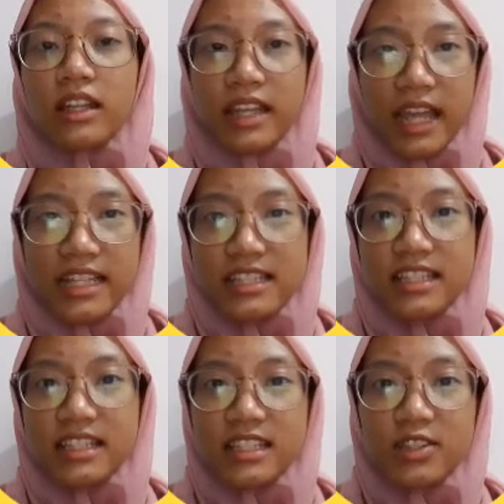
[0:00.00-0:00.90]
Next
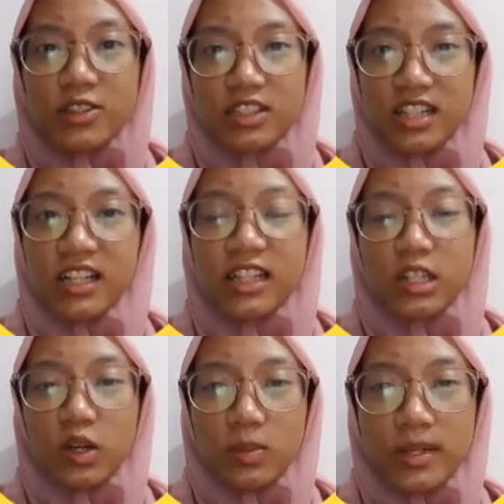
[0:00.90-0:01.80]
is social
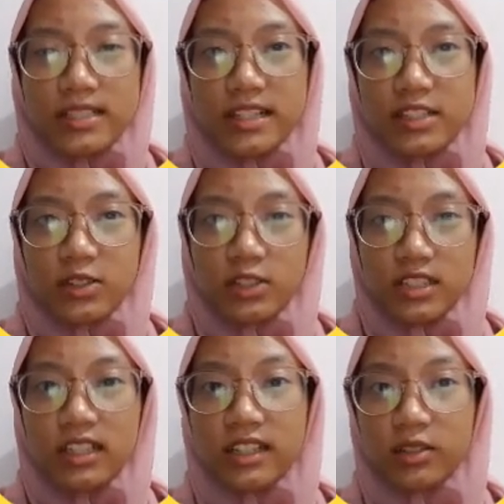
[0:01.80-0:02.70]
e-commerce and
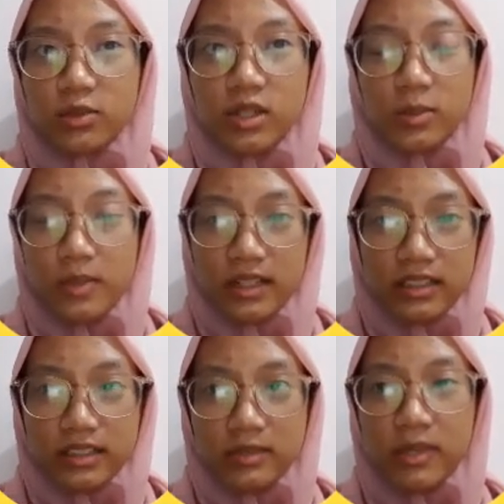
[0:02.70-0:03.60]
social network
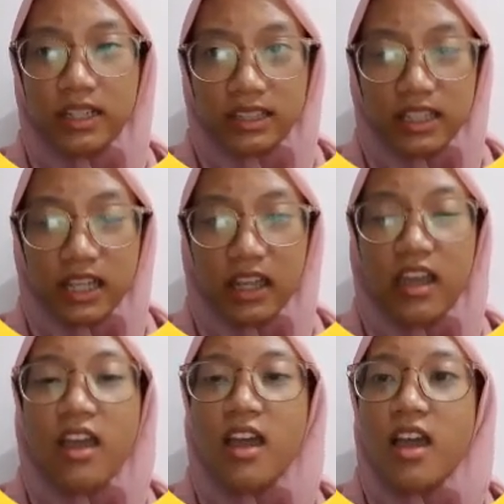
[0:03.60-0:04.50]
marketing.
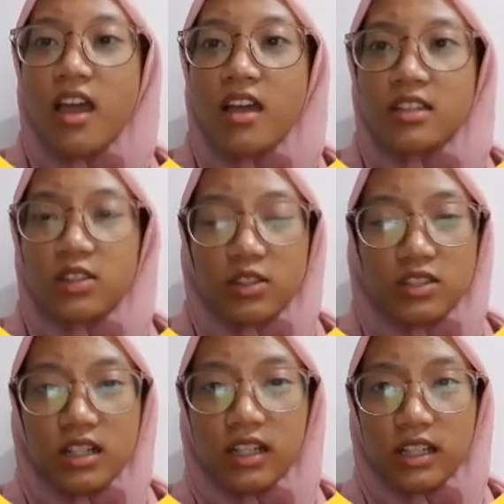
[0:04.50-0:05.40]

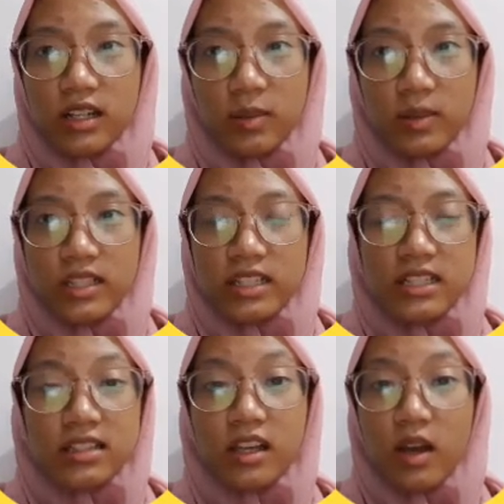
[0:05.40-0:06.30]
Social e-commerce is
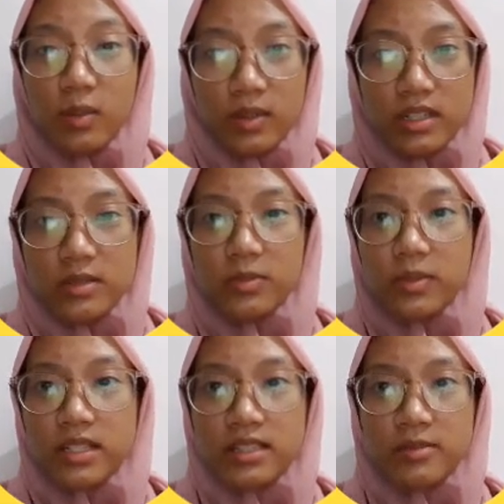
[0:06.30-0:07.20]
commerce
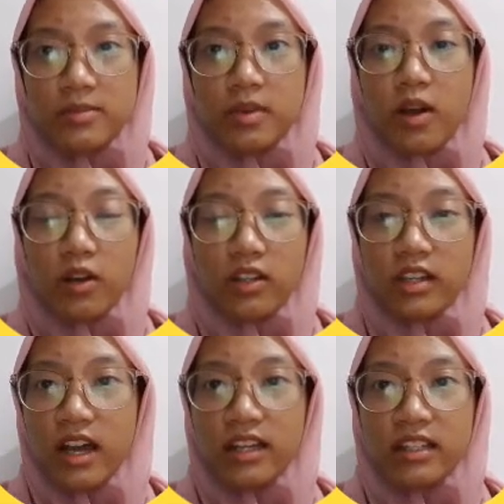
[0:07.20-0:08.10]
based on the
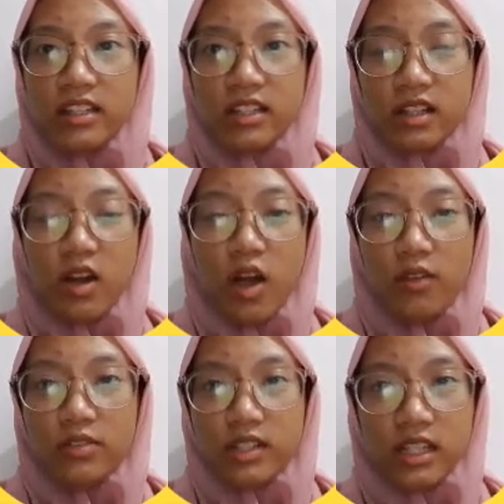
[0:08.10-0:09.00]
idea of
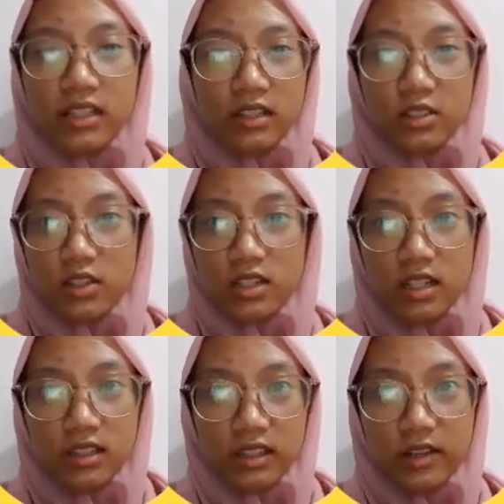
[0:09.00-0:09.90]
digital social
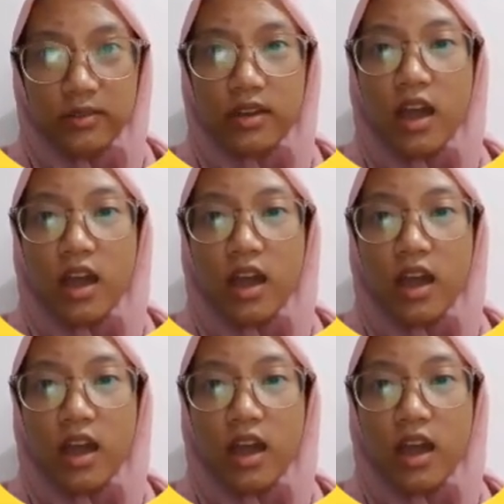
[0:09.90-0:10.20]
graph,